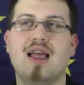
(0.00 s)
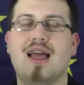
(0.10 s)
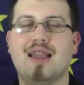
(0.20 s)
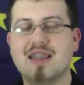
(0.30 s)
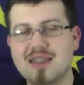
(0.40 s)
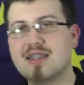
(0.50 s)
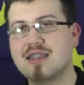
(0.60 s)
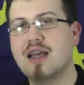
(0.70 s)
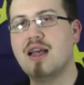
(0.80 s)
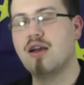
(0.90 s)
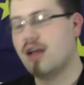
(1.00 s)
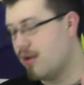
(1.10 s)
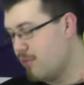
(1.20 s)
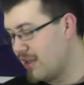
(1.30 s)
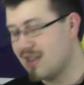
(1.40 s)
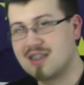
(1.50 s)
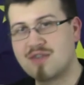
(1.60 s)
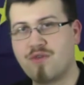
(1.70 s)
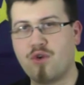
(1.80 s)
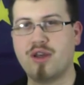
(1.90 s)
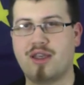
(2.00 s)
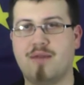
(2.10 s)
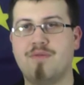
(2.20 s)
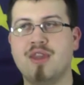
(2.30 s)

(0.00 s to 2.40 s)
And this is what this is for here.